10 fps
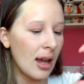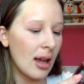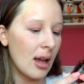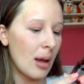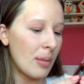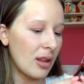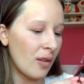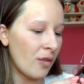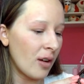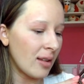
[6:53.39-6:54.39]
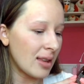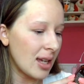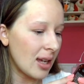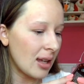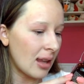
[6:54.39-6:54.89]
The first
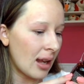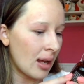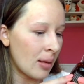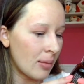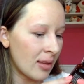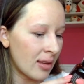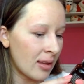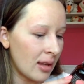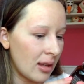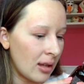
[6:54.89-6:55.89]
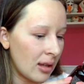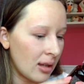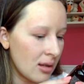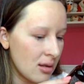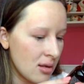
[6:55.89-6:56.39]
thing that I'm
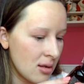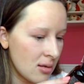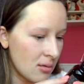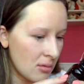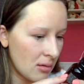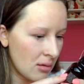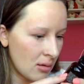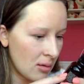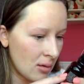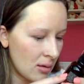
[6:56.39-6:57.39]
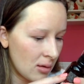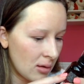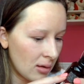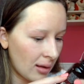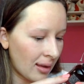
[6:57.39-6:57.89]
seeing,
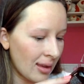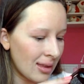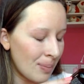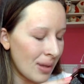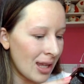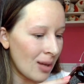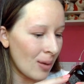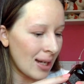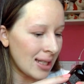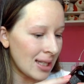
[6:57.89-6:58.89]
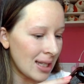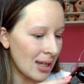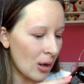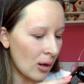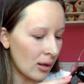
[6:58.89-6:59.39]
this is the
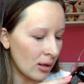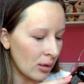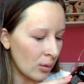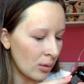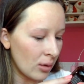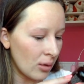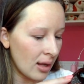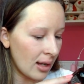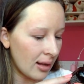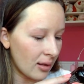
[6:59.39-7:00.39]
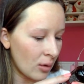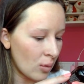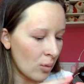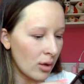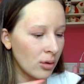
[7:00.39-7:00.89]
PYT Argan Oil, and it's an
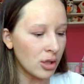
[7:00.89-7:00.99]
oil